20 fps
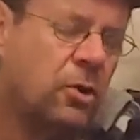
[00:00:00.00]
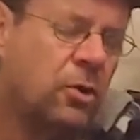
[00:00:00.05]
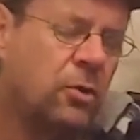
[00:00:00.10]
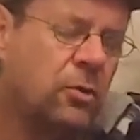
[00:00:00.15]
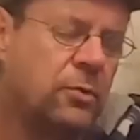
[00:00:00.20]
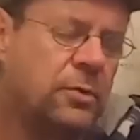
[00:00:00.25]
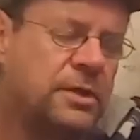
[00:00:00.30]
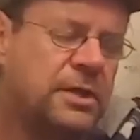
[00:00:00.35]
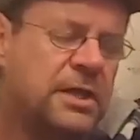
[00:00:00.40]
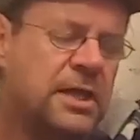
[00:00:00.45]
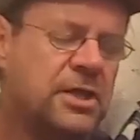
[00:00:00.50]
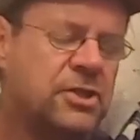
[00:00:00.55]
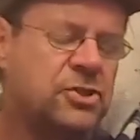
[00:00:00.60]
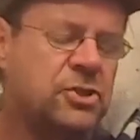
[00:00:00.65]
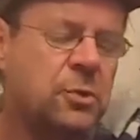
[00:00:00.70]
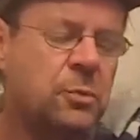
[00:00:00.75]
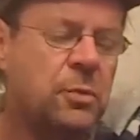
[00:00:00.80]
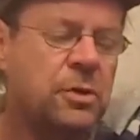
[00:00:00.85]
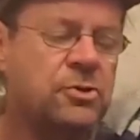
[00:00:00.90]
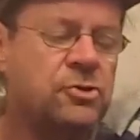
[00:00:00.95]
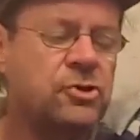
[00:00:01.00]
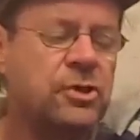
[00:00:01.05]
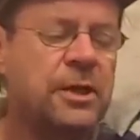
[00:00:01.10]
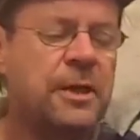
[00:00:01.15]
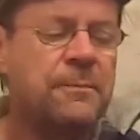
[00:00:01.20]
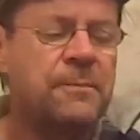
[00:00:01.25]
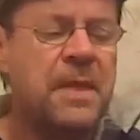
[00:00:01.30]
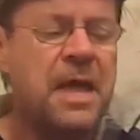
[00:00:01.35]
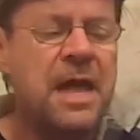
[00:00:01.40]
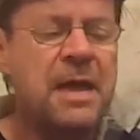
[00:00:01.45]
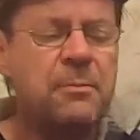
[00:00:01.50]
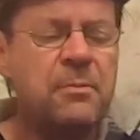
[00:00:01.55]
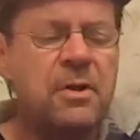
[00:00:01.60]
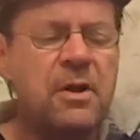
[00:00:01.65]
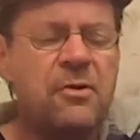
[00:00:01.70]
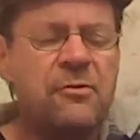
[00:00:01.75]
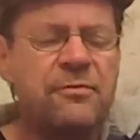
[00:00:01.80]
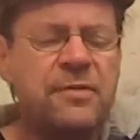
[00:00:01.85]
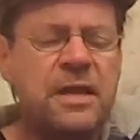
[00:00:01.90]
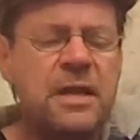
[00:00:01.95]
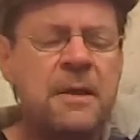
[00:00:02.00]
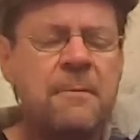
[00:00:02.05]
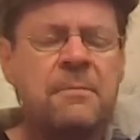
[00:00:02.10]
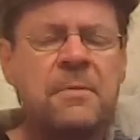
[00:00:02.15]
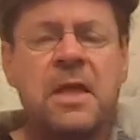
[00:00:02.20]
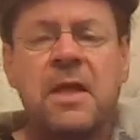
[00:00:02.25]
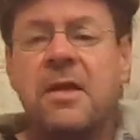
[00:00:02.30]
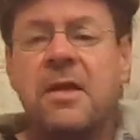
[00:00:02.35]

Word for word: clue in case you're wondering. I'm Ralphie.